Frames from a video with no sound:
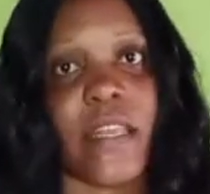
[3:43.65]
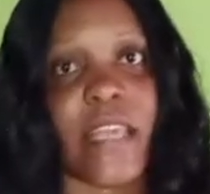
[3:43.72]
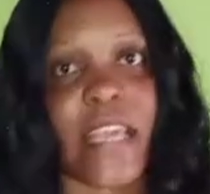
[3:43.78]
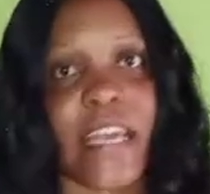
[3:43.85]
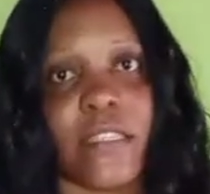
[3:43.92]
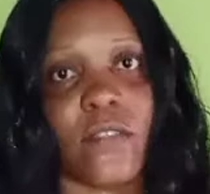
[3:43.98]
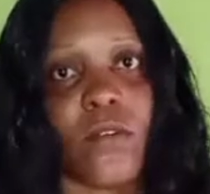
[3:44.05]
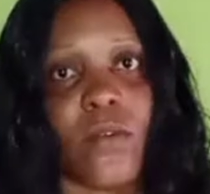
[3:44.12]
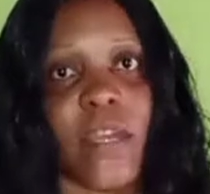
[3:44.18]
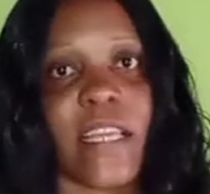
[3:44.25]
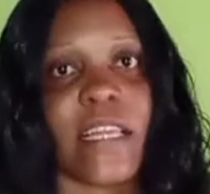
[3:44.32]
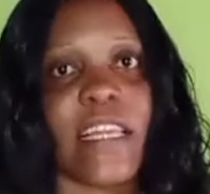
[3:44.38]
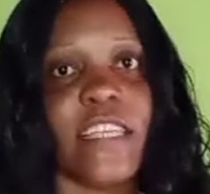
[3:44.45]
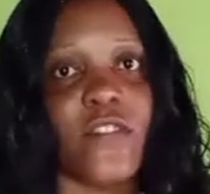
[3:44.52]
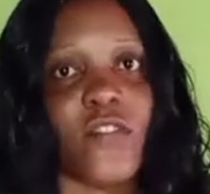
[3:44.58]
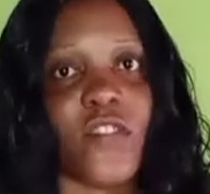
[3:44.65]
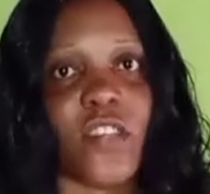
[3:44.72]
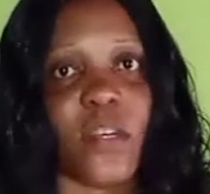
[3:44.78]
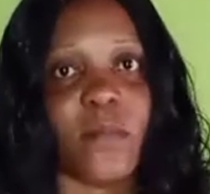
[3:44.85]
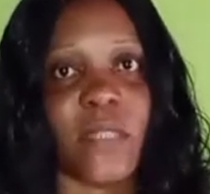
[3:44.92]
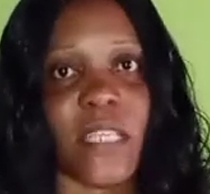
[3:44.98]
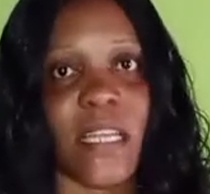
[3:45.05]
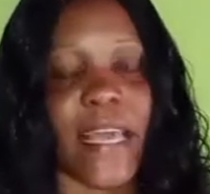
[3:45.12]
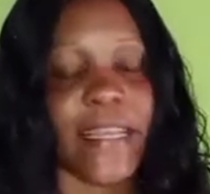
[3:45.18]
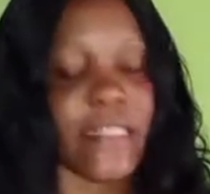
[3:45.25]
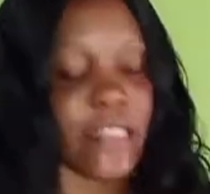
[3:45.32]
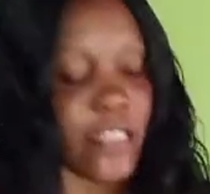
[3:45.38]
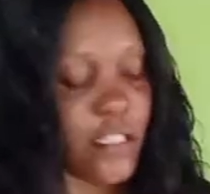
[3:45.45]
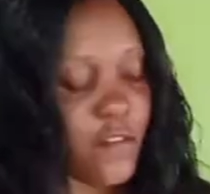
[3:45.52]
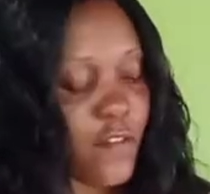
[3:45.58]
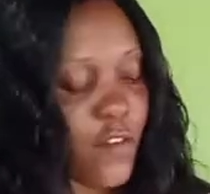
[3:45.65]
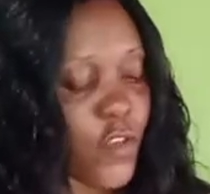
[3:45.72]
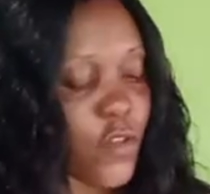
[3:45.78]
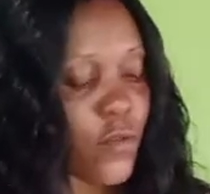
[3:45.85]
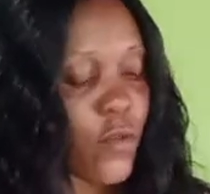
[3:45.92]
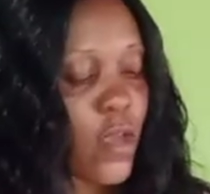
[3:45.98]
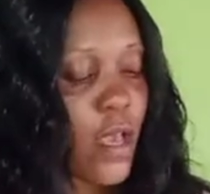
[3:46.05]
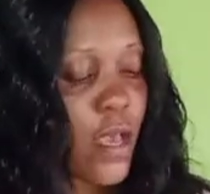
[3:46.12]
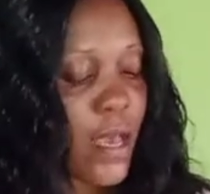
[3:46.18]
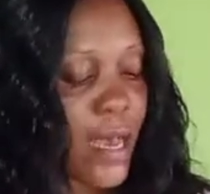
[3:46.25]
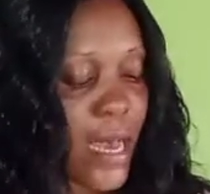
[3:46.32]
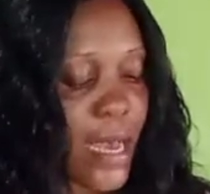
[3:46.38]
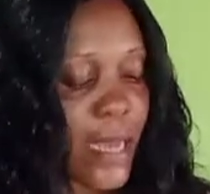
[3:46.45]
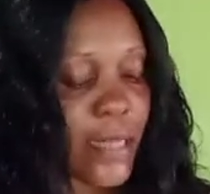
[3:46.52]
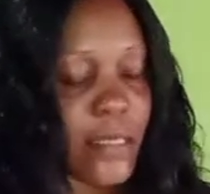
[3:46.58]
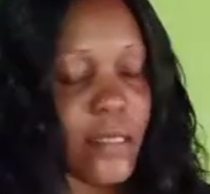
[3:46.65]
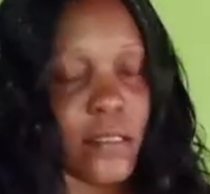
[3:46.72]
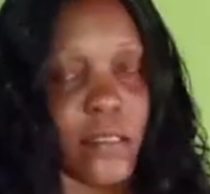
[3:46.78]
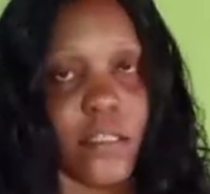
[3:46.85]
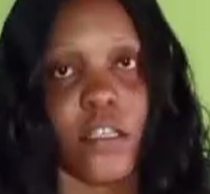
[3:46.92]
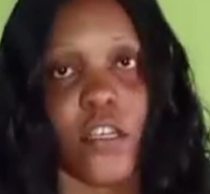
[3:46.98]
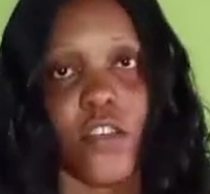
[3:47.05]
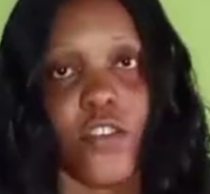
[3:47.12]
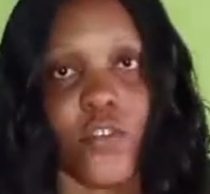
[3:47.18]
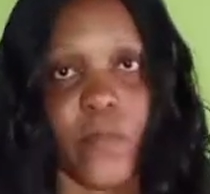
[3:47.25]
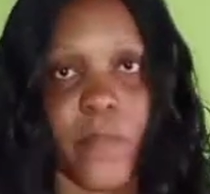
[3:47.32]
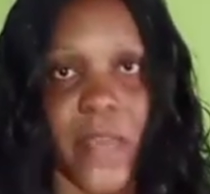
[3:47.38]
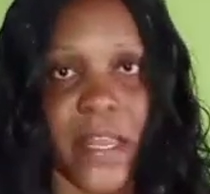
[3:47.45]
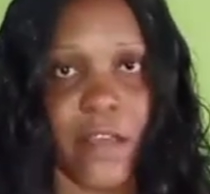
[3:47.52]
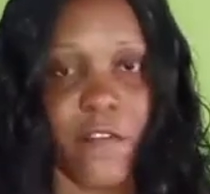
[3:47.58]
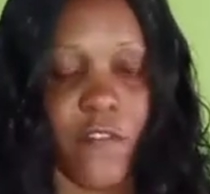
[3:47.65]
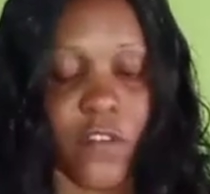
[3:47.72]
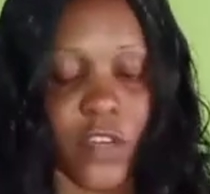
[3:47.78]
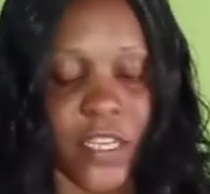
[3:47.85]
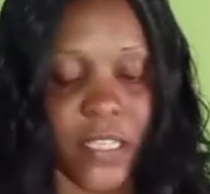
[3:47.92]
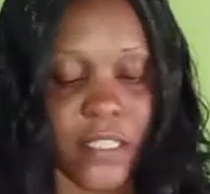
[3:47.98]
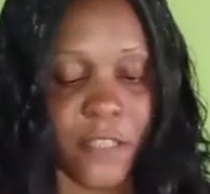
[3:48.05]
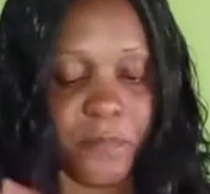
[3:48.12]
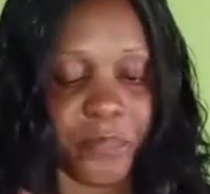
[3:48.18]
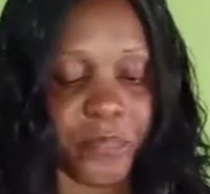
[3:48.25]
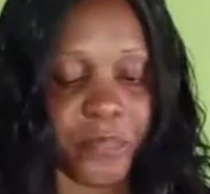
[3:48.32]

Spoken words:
They can quickly do something like this for you, and you pay them for it.